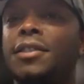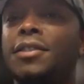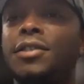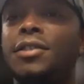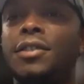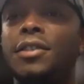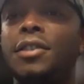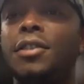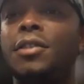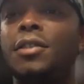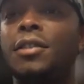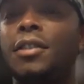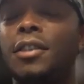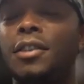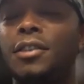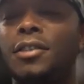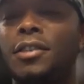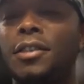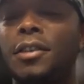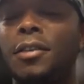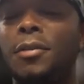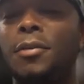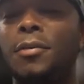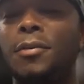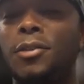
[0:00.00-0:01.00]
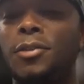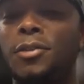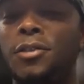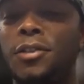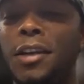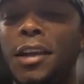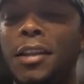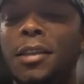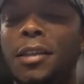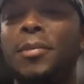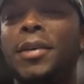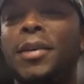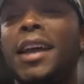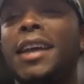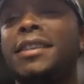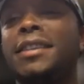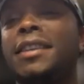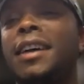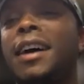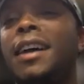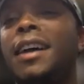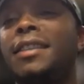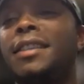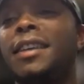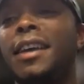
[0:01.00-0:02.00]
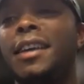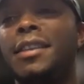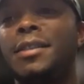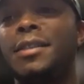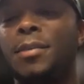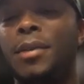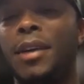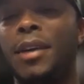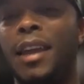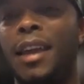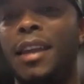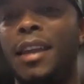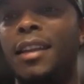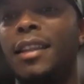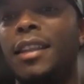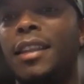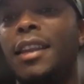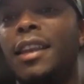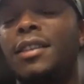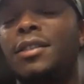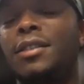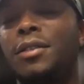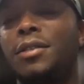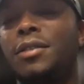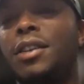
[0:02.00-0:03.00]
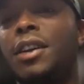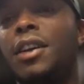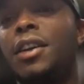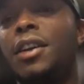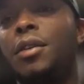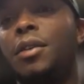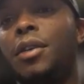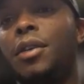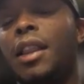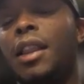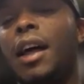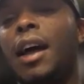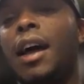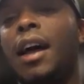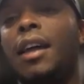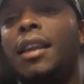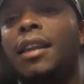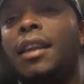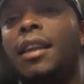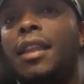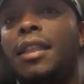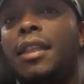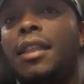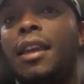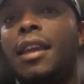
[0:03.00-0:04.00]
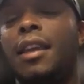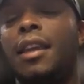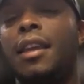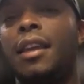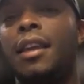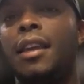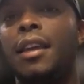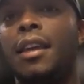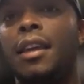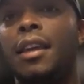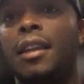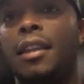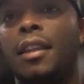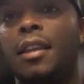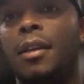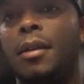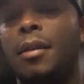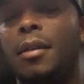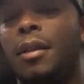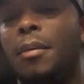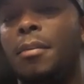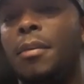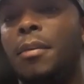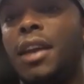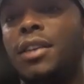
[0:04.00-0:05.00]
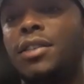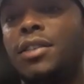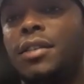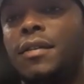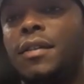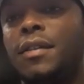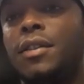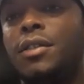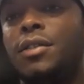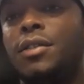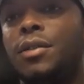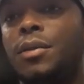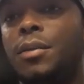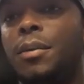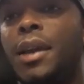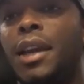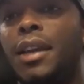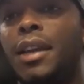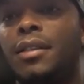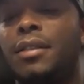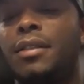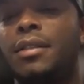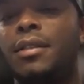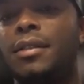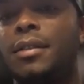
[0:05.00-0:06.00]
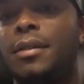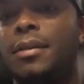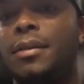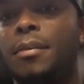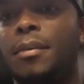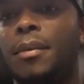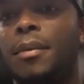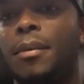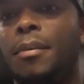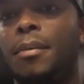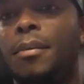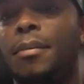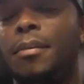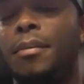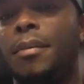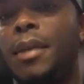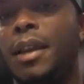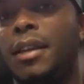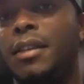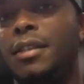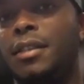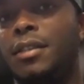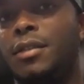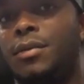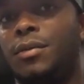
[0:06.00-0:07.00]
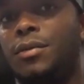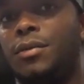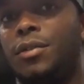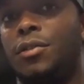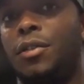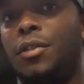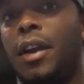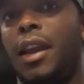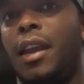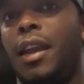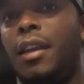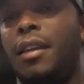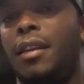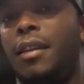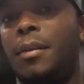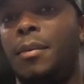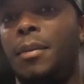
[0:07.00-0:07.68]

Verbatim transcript: There's still there's still you still have to pass the eye test, but analytics will tell you a lot. And I think the the mesh of the two makes makes us great.